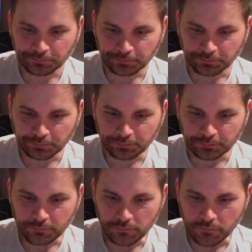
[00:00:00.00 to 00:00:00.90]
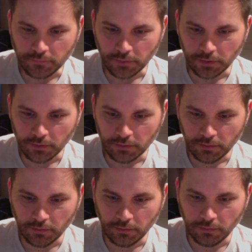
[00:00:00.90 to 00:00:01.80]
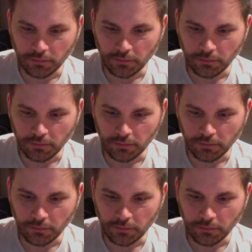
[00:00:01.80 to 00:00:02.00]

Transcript: Nobody speaks.